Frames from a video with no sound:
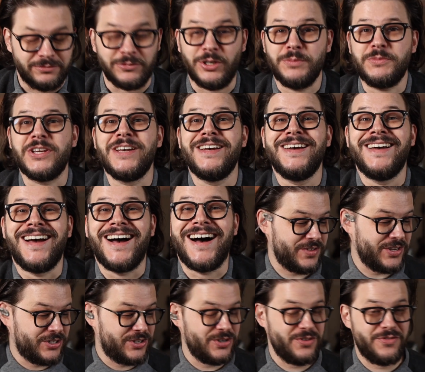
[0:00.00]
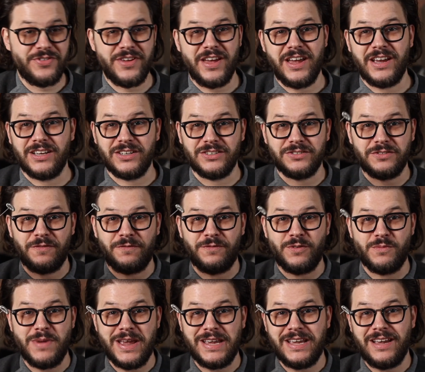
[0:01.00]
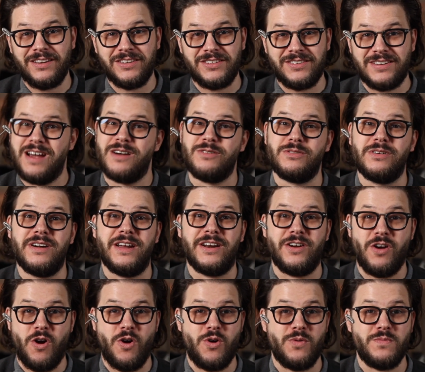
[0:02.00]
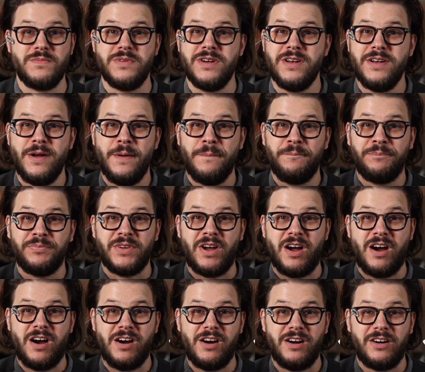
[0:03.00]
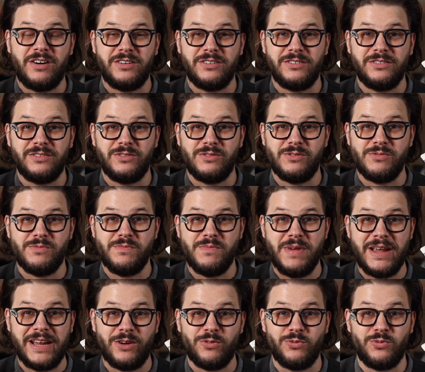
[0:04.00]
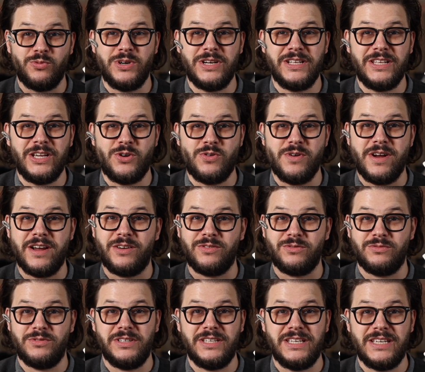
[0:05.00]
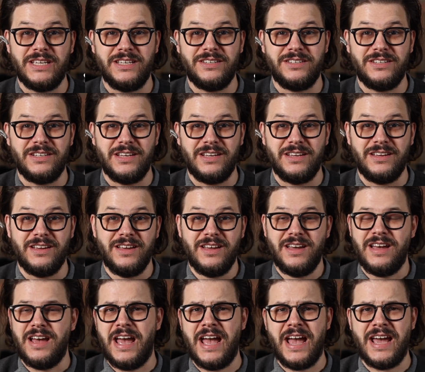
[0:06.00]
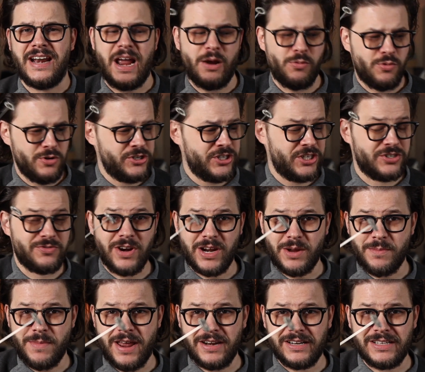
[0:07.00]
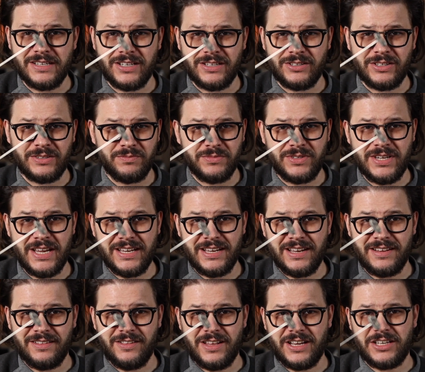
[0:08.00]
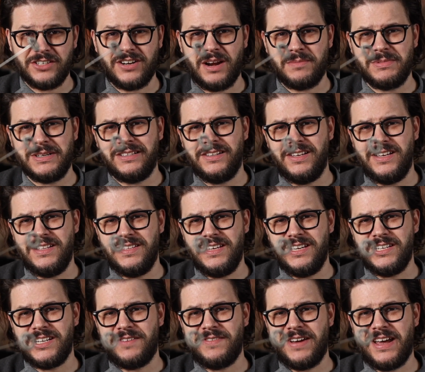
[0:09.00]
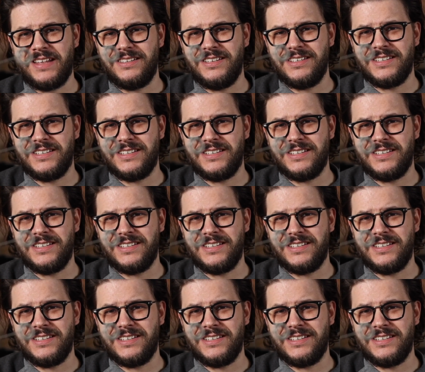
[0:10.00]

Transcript: whoops. These two things for making a sour at home make it really quick, really easy. And I would just recommend taking a little extra time to clean these. I've had